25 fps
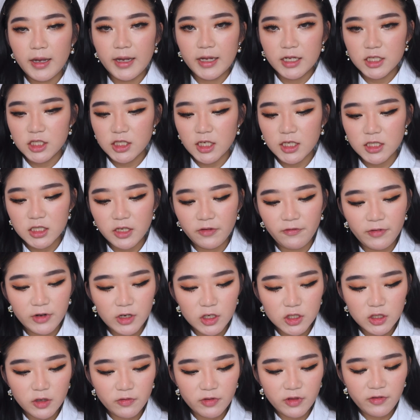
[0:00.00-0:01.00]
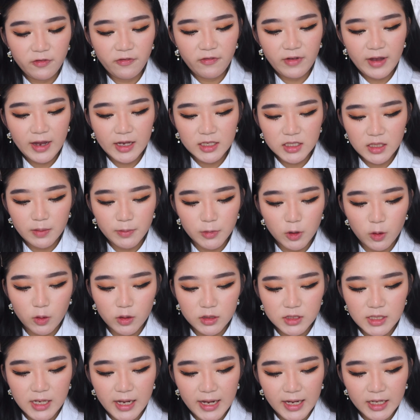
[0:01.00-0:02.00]
And just to finish off the face, I'm
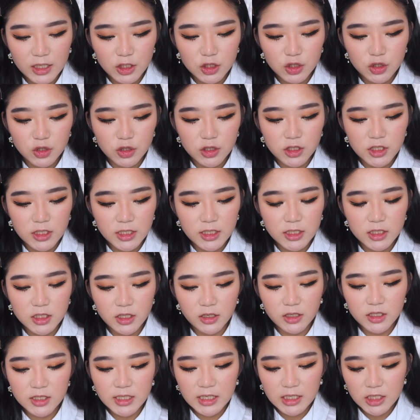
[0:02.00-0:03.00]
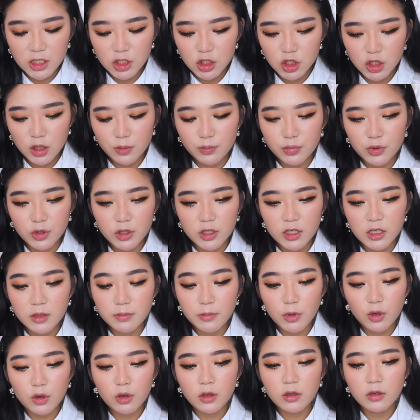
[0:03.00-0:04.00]
going to add SOOJIN's Signature Beauty
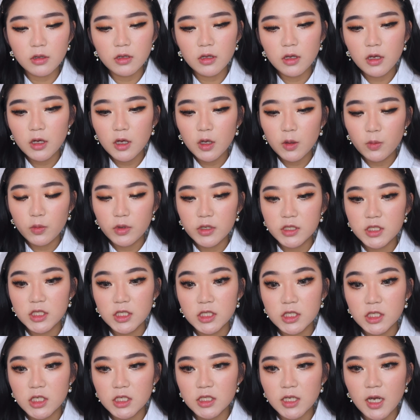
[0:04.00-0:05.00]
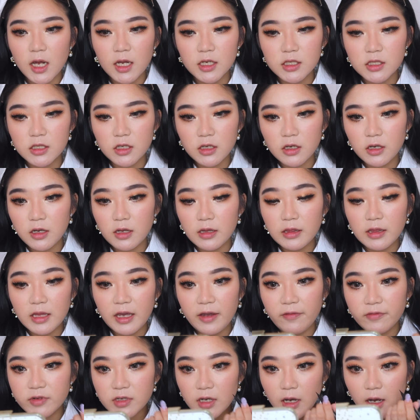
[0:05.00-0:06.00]
Mole, which is just under her
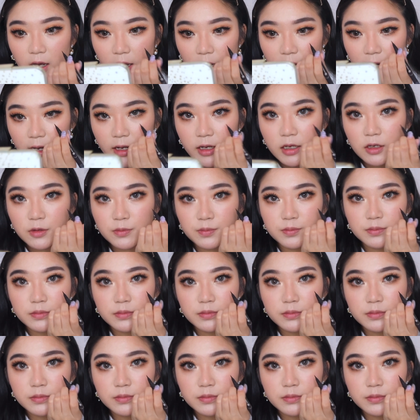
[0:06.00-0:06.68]
left eye.